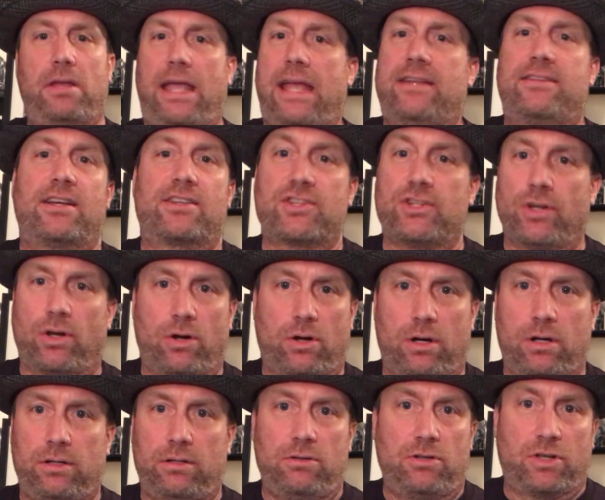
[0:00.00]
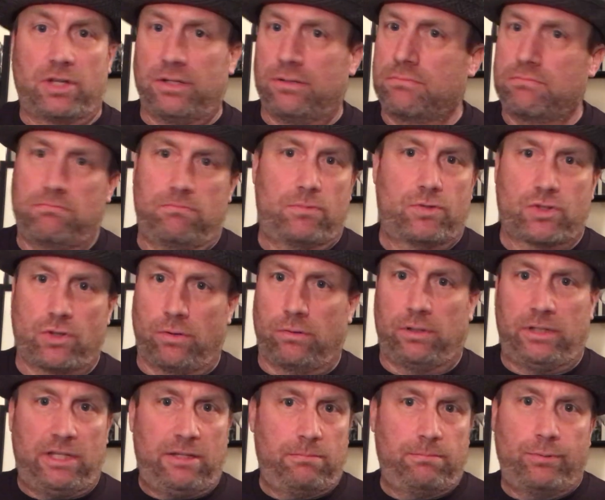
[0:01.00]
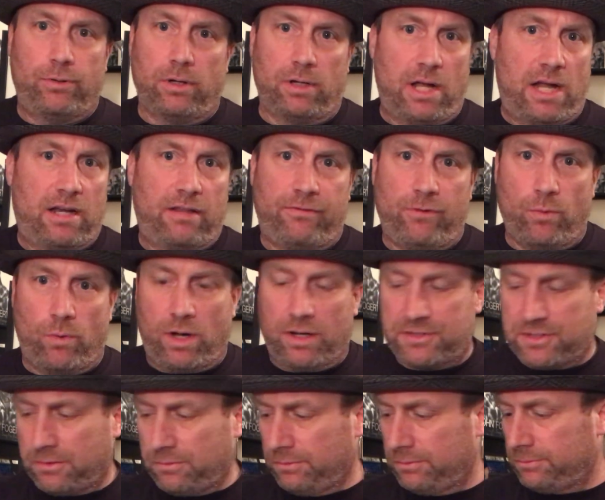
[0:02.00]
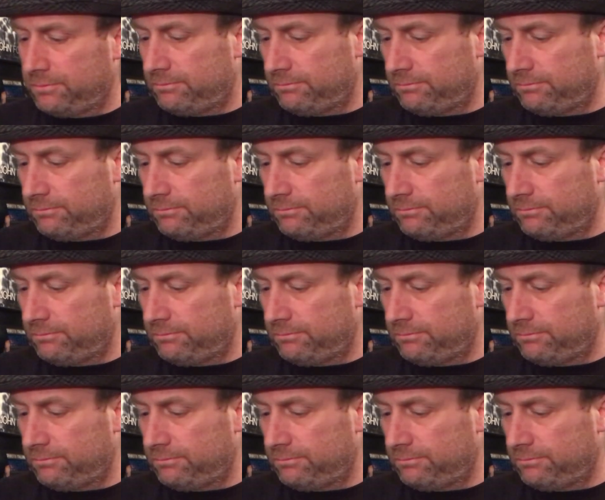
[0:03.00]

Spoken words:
It doesn't hurt. You can certainly put it on if you want to.